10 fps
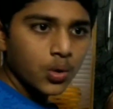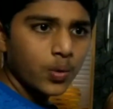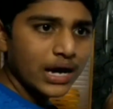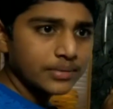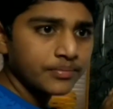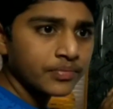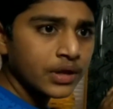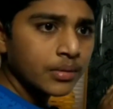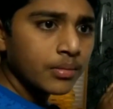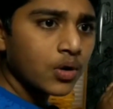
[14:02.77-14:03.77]
1
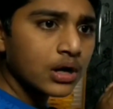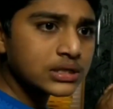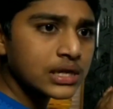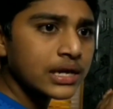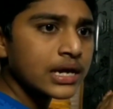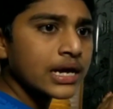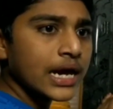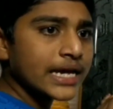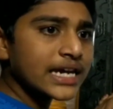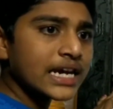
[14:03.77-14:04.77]
because
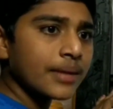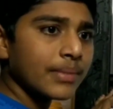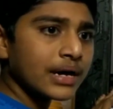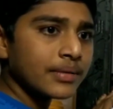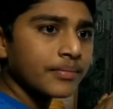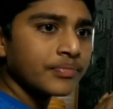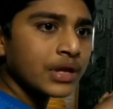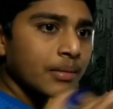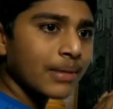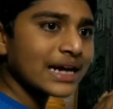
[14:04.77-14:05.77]
any number
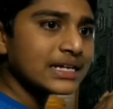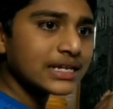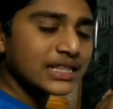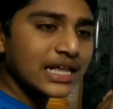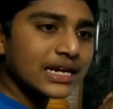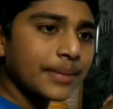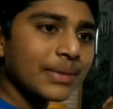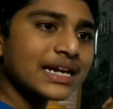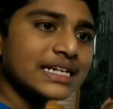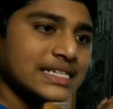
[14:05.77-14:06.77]
by the
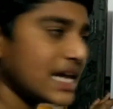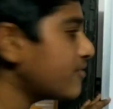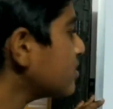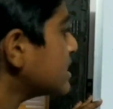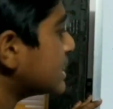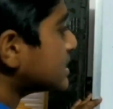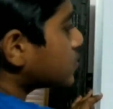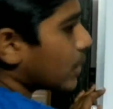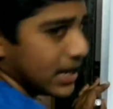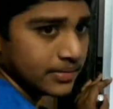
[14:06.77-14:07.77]
number itself is
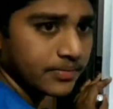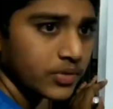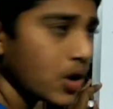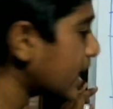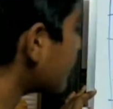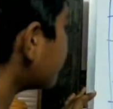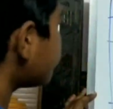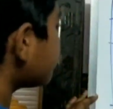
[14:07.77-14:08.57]
1. Okay.